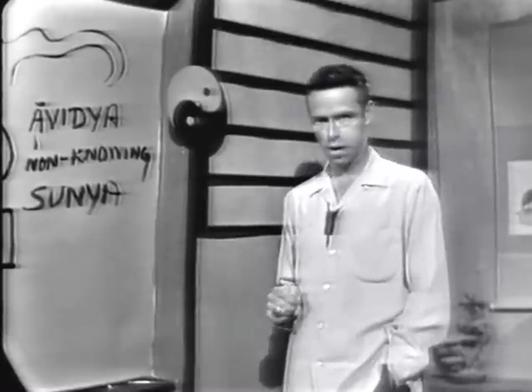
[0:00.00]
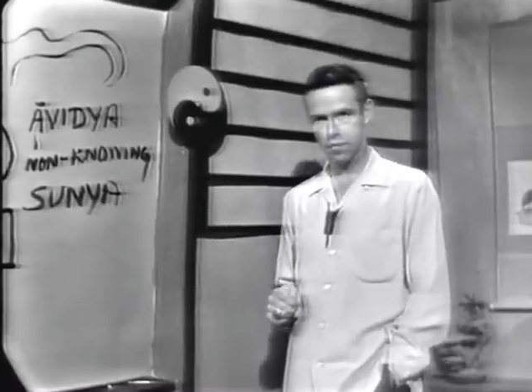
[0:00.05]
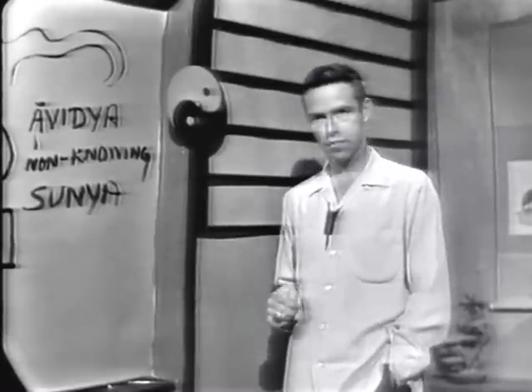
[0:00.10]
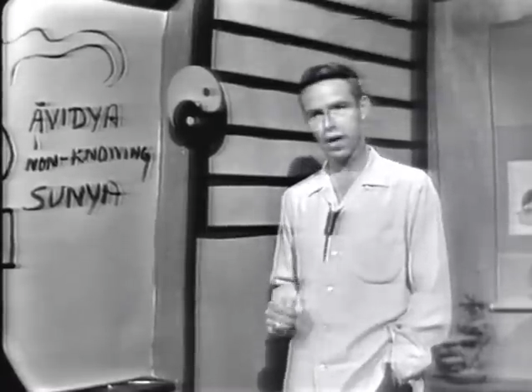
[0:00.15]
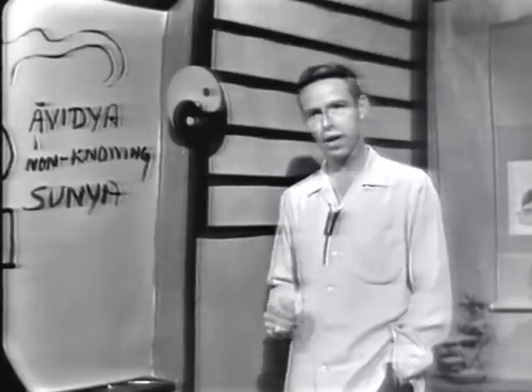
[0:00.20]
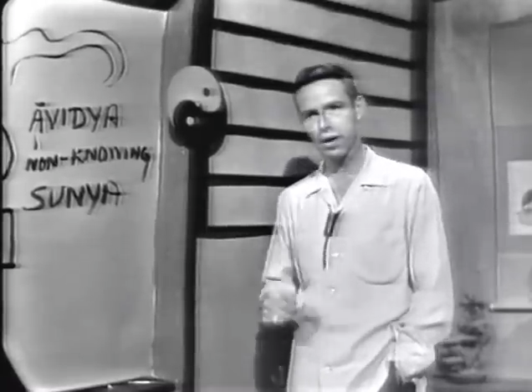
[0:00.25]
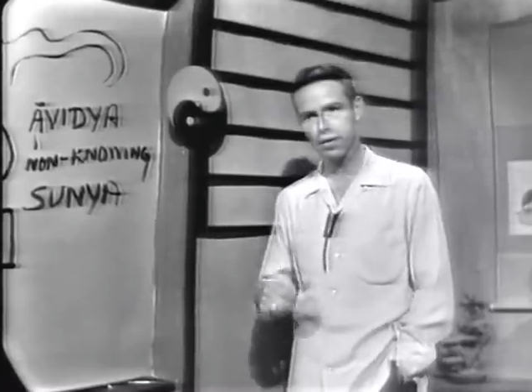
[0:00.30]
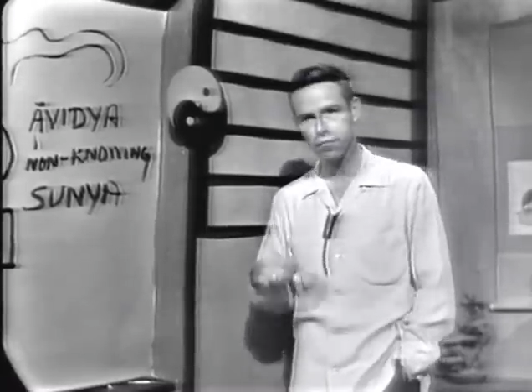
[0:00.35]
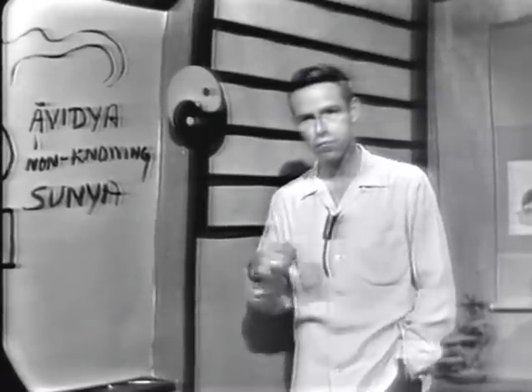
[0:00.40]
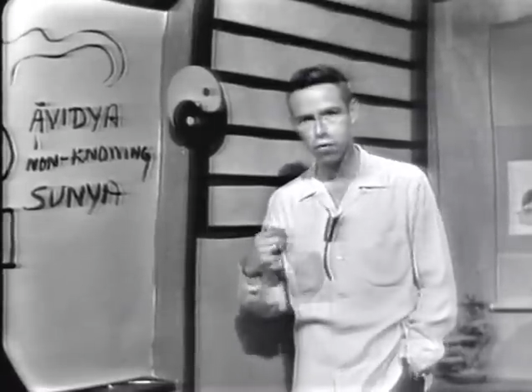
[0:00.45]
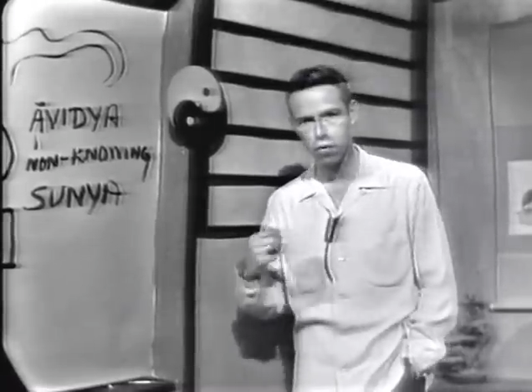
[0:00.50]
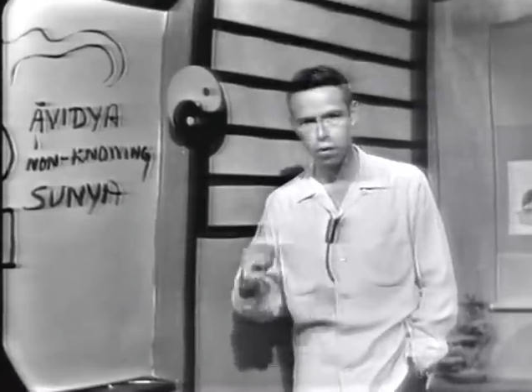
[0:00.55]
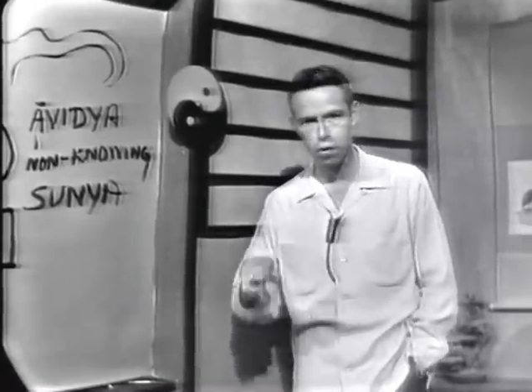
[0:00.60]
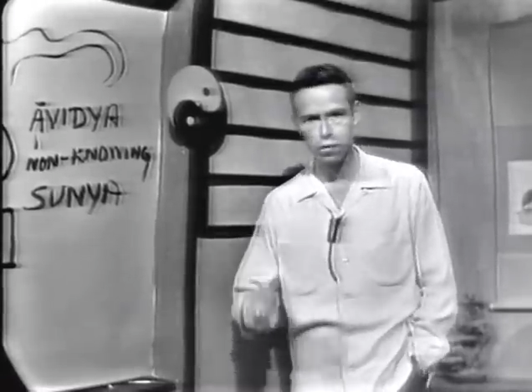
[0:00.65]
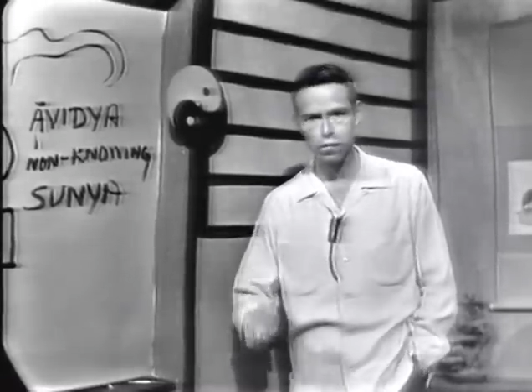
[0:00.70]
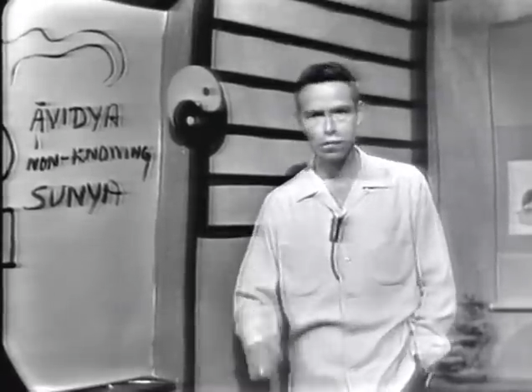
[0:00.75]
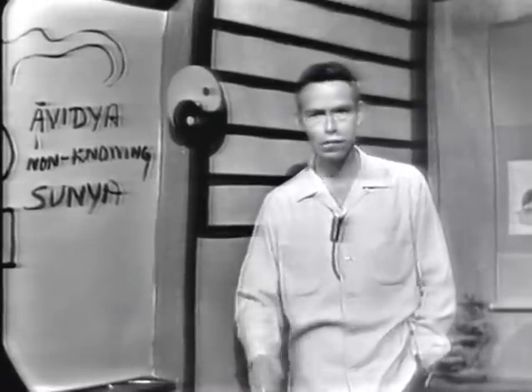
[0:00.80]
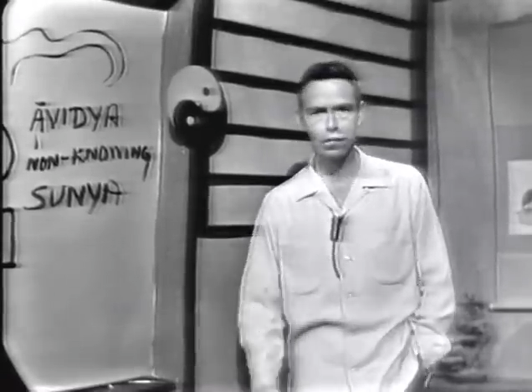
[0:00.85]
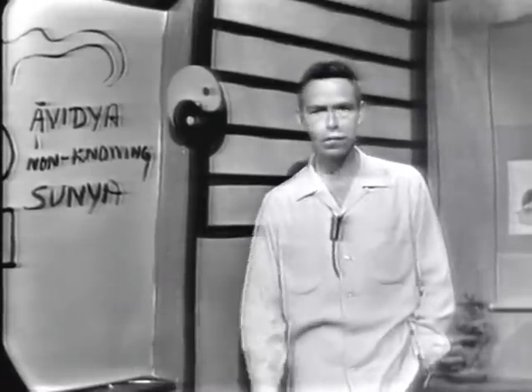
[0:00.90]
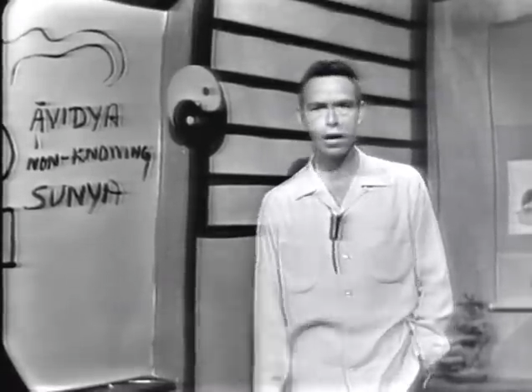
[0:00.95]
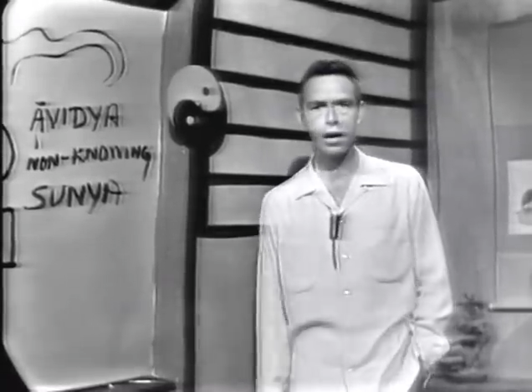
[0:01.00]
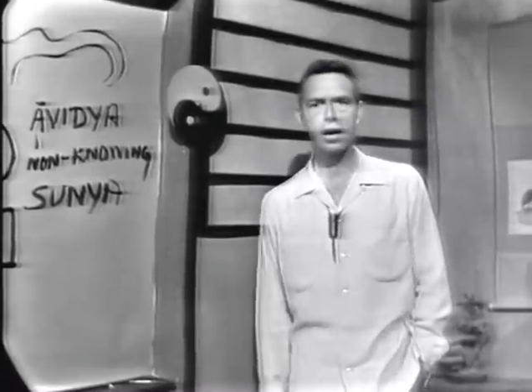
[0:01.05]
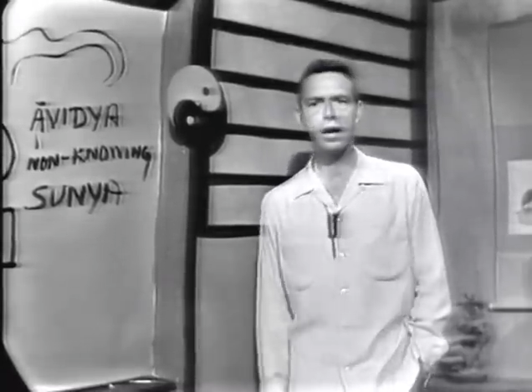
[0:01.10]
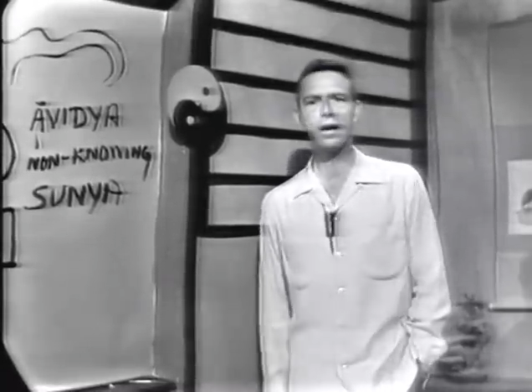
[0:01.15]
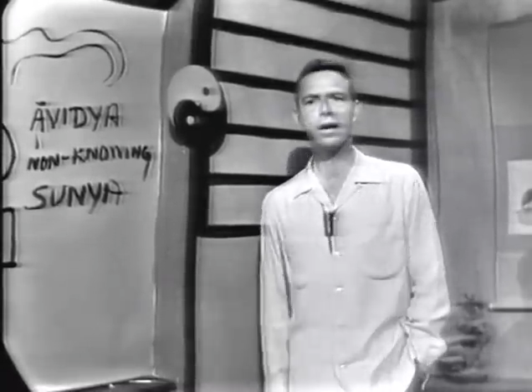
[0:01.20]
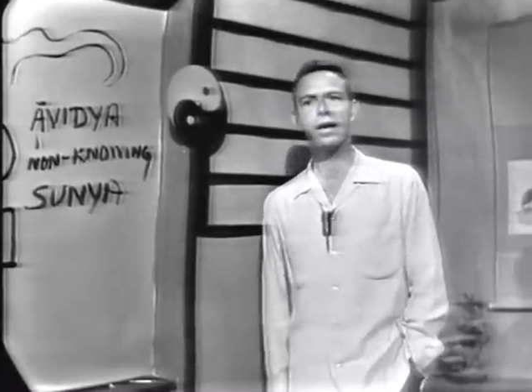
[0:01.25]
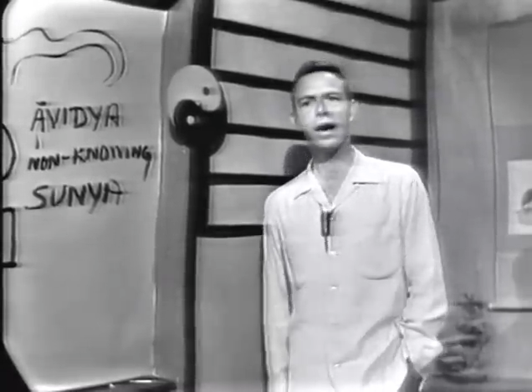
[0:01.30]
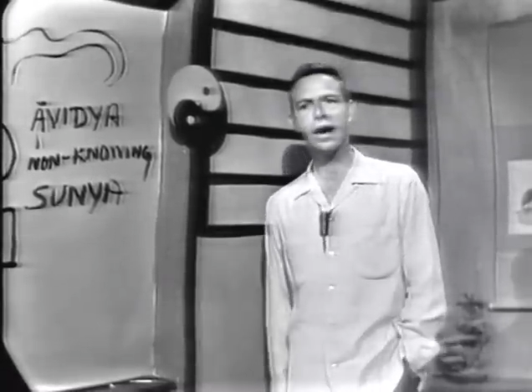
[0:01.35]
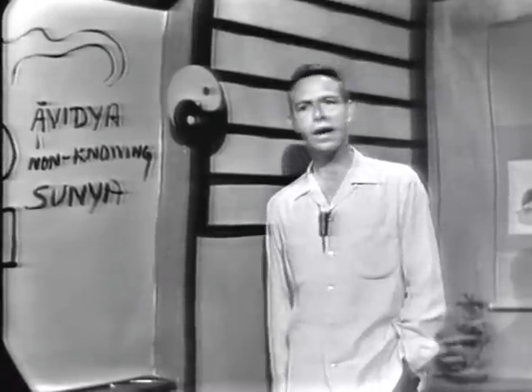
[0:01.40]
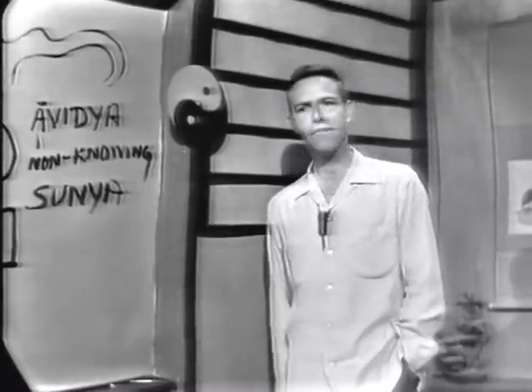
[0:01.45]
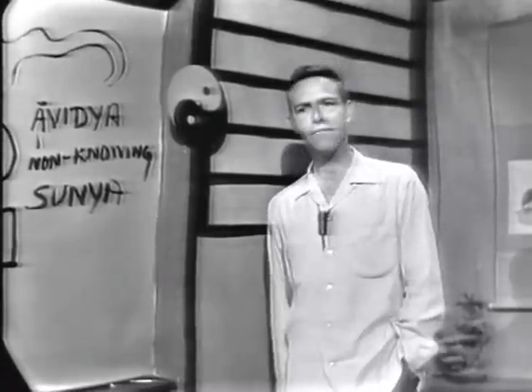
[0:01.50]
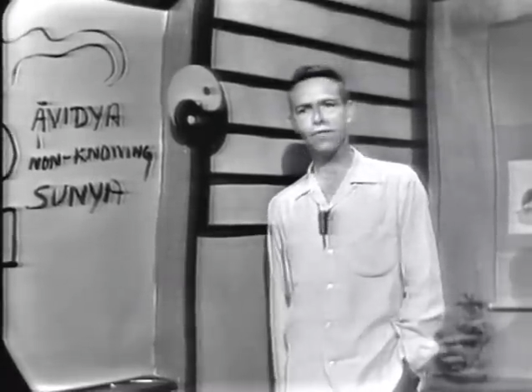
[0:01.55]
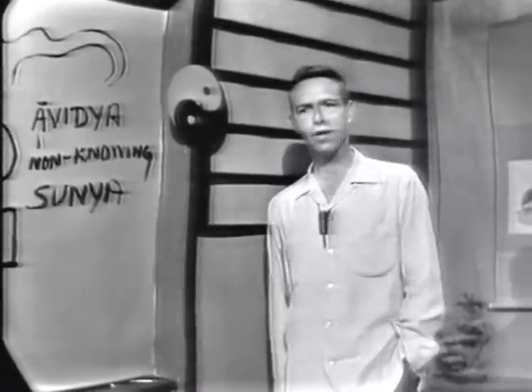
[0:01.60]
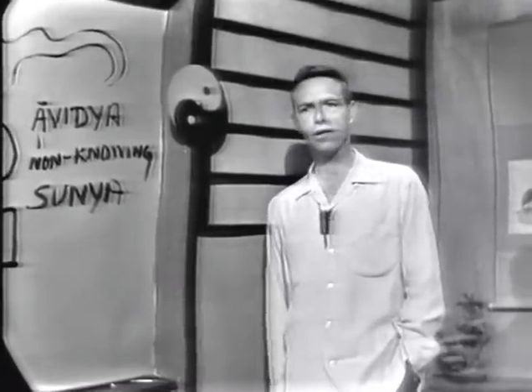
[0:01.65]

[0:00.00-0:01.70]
then of course life